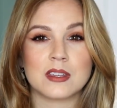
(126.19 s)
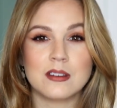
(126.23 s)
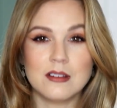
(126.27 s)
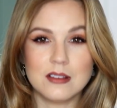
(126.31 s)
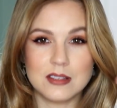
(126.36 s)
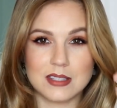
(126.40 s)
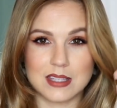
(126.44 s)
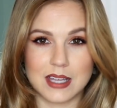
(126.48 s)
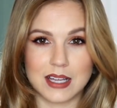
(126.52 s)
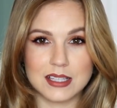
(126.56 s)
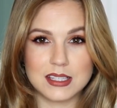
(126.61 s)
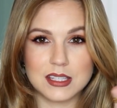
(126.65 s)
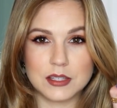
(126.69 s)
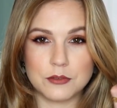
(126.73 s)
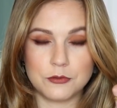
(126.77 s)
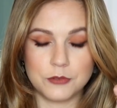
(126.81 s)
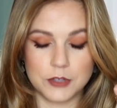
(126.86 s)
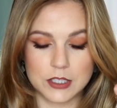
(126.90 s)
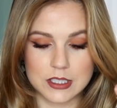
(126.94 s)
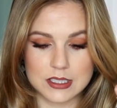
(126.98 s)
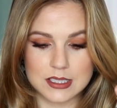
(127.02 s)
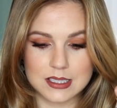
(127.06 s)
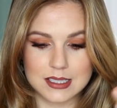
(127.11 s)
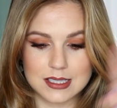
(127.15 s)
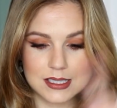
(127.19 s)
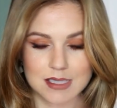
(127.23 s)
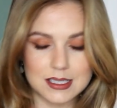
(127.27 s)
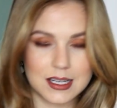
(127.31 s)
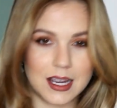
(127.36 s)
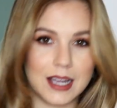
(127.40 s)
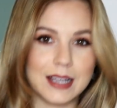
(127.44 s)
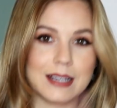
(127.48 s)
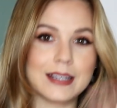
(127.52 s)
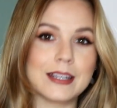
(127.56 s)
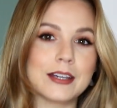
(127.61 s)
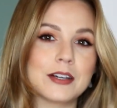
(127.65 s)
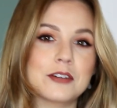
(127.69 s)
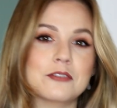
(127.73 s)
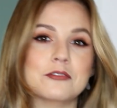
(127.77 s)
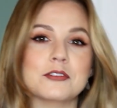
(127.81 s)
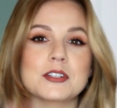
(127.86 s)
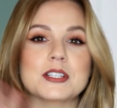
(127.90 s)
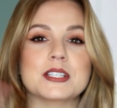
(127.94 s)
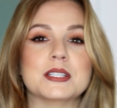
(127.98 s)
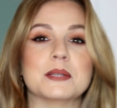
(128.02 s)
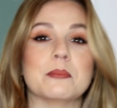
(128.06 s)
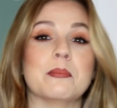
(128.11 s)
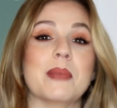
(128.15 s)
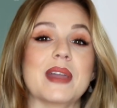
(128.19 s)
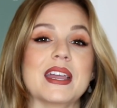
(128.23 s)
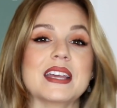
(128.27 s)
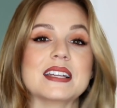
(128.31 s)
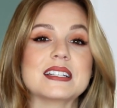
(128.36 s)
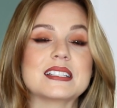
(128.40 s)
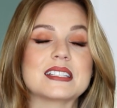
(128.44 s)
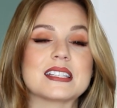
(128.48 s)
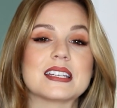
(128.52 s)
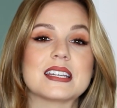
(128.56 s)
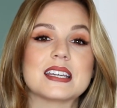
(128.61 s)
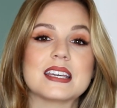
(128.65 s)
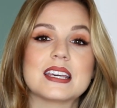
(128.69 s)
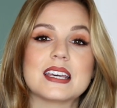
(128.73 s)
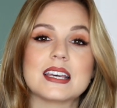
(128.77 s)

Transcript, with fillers: So that's the first kind of debate.